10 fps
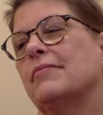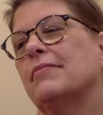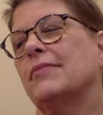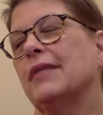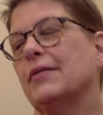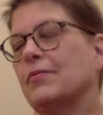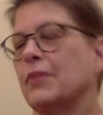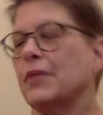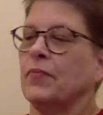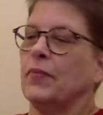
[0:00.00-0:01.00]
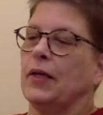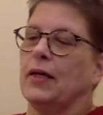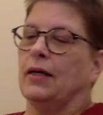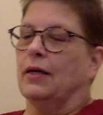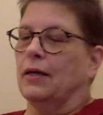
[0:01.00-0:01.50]
yeah but
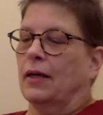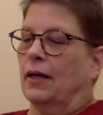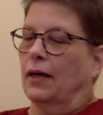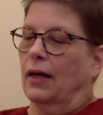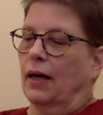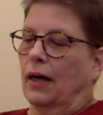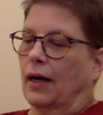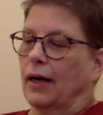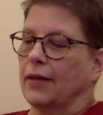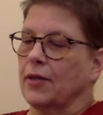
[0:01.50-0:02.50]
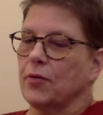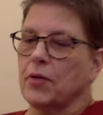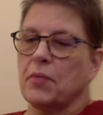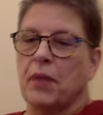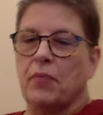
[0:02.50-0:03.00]
i think you get
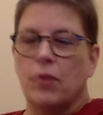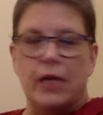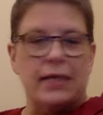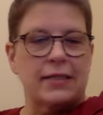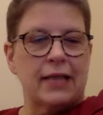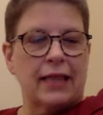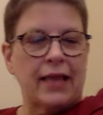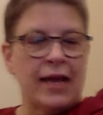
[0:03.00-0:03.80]
my point it's not that